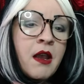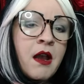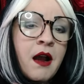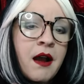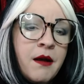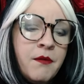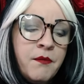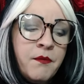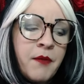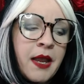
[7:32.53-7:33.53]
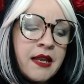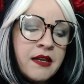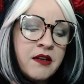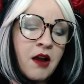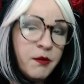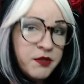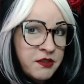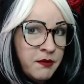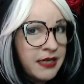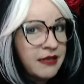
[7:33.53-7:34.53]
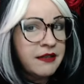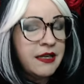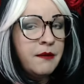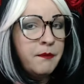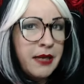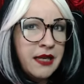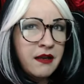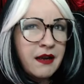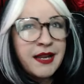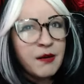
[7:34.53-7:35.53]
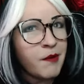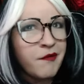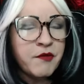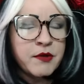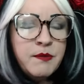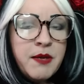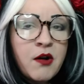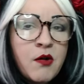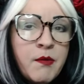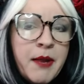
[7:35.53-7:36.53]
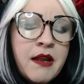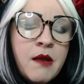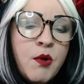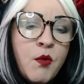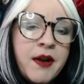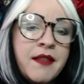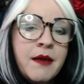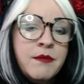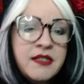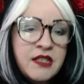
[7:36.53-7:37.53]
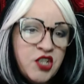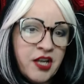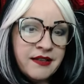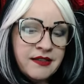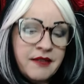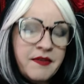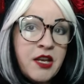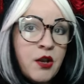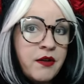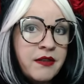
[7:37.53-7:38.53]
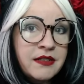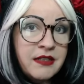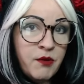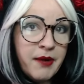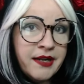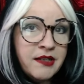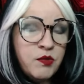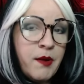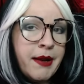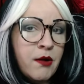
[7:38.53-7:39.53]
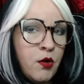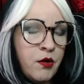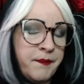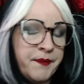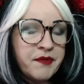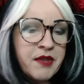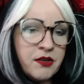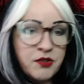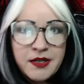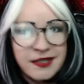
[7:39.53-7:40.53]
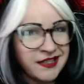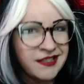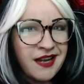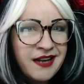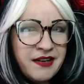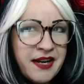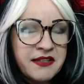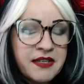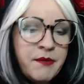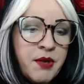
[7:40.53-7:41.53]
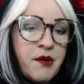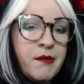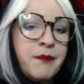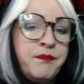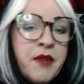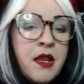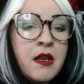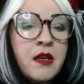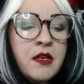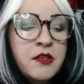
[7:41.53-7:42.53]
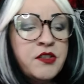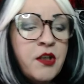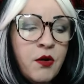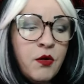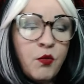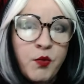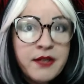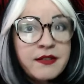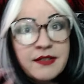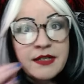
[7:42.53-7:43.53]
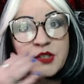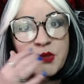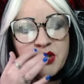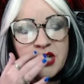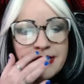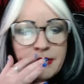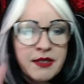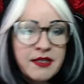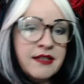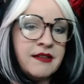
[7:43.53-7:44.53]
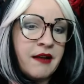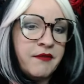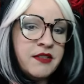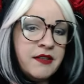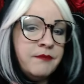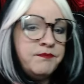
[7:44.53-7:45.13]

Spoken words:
I mean? And almost immediately, Mia, I can't remember if it was Mia or Rebecca, but one of them suggests that they go to this nearby swimming hole that they usually, and it's kind of nighttime, you know what I mean? So Will is like super jazzed about this, obviously.